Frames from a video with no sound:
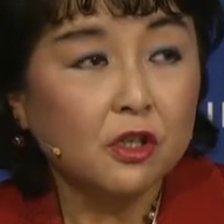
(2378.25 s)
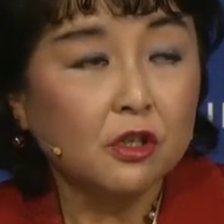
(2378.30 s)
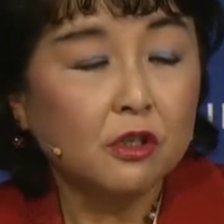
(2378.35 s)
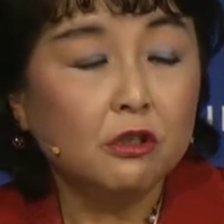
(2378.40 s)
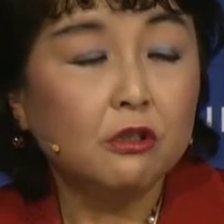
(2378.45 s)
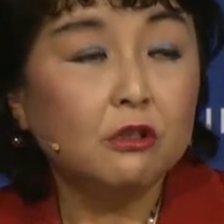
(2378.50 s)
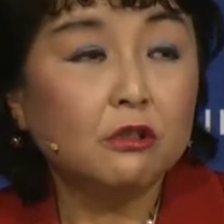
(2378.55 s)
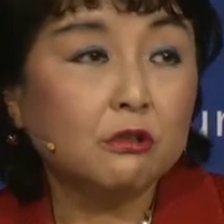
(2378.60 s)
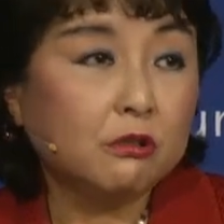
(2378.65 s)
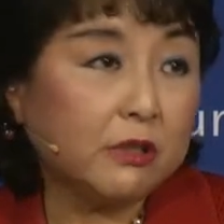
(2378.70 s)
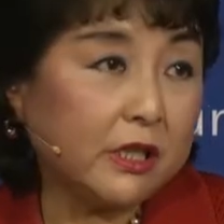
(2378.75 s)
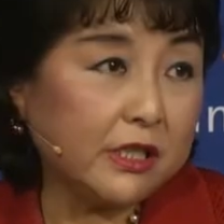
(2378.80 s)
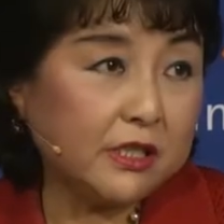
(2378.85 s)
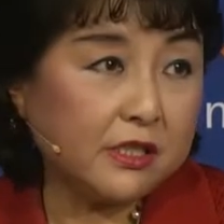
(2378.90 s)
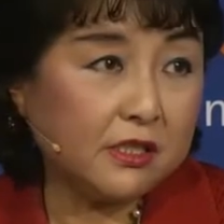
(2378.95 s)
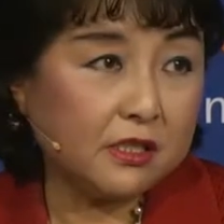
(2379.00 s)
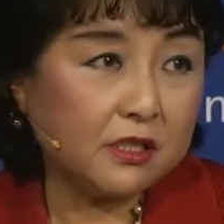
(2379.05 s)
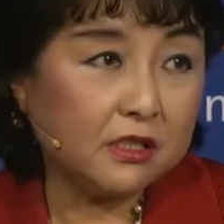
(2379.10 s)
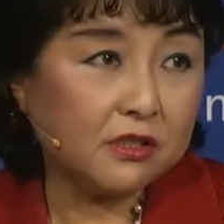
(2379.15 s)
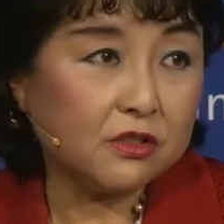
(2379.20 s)
or
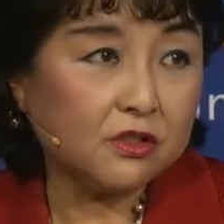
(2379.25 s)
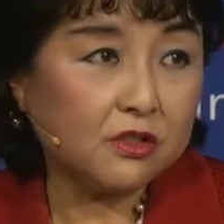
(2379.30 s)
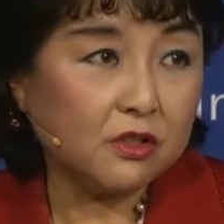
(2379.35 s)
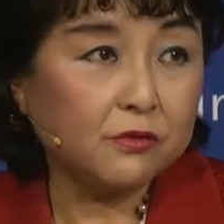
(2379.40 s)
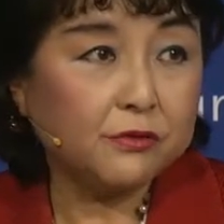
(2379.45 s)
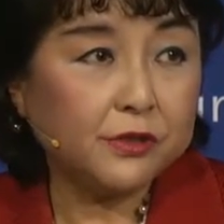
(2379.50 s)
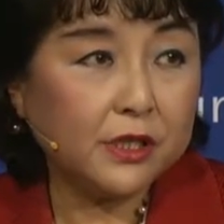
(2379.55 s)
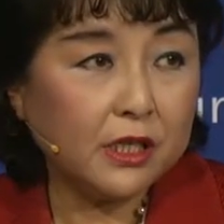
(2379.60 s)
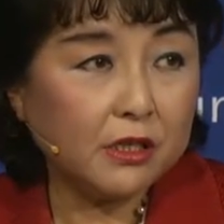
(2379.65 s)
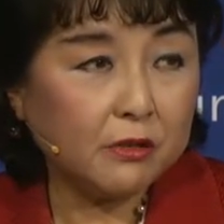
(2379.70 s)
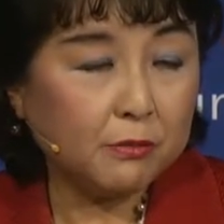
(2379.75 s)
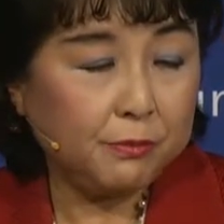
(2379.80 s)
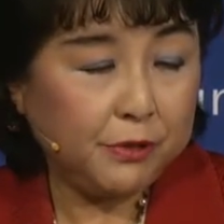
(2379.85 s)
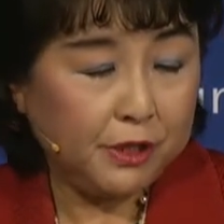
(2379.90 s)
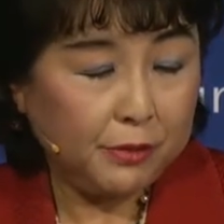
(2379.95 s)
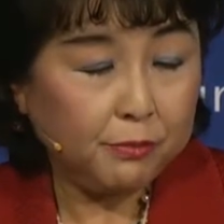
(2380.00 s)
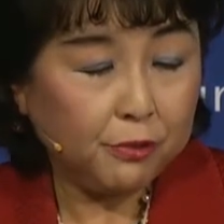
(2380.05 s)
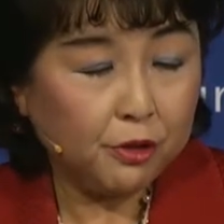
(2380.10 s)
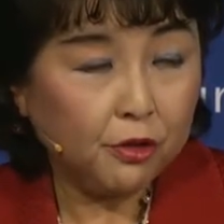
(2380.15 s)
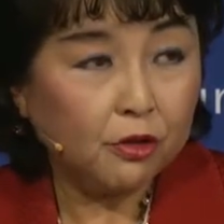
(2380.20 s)
crises of young
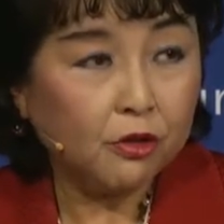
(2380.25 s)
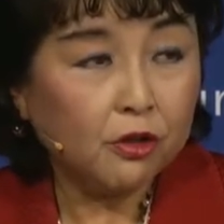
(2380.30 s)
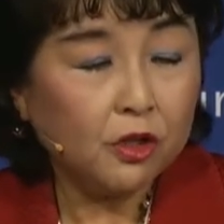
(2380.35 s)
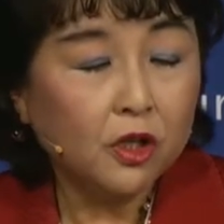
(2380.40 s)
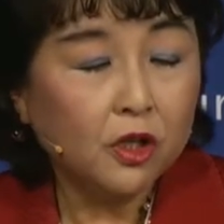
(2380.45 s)
people.